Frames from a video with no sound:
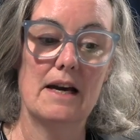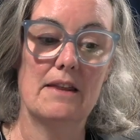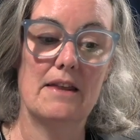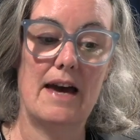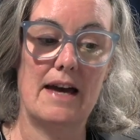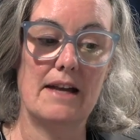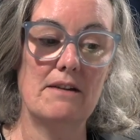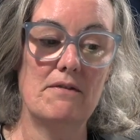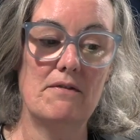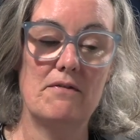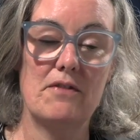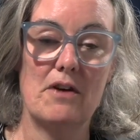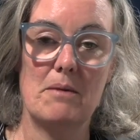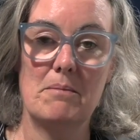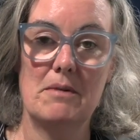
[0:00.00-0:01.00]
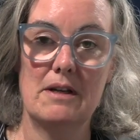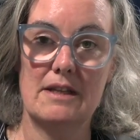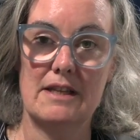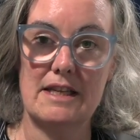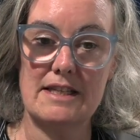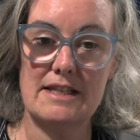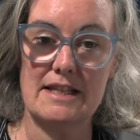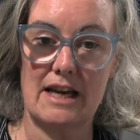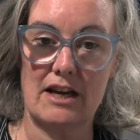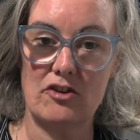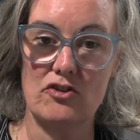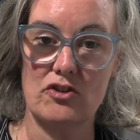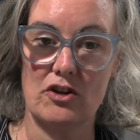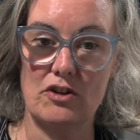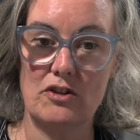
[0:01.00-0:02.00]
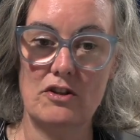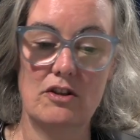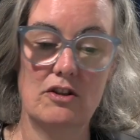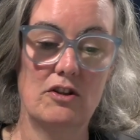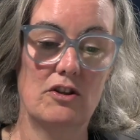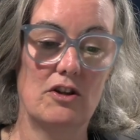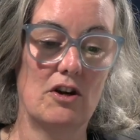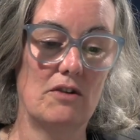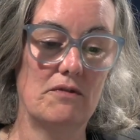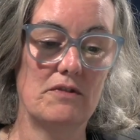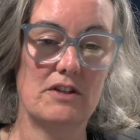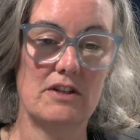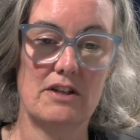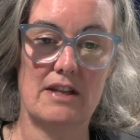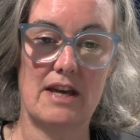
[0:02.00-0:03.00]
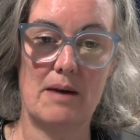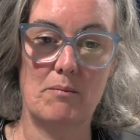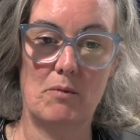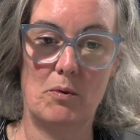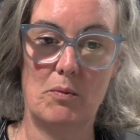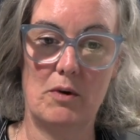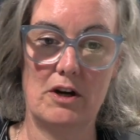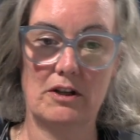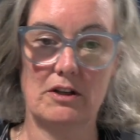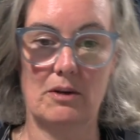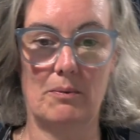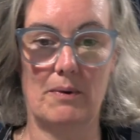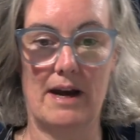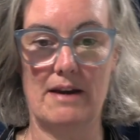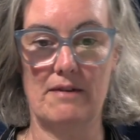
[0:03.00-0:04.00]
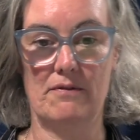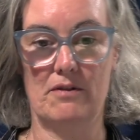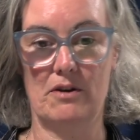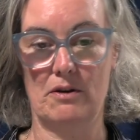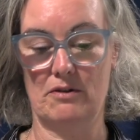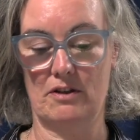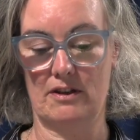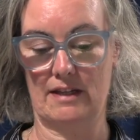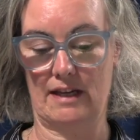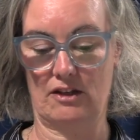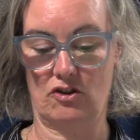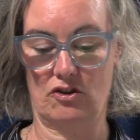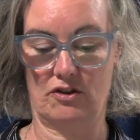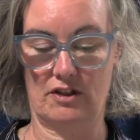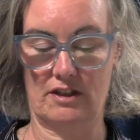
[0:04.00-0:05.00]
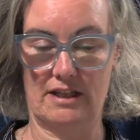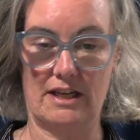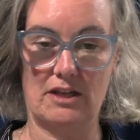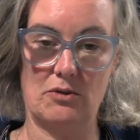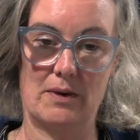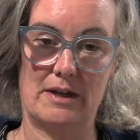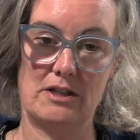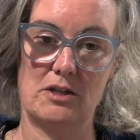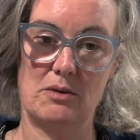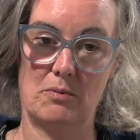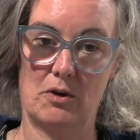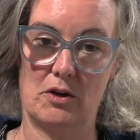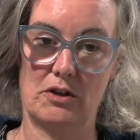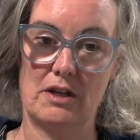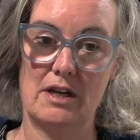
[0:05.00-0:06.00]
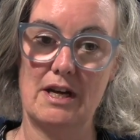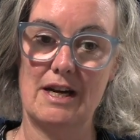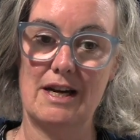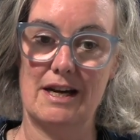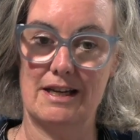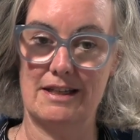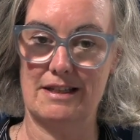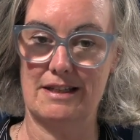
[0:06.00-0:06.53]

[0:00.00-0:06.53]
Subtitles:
Then from this section, the officer then will work their way through to sections C21 and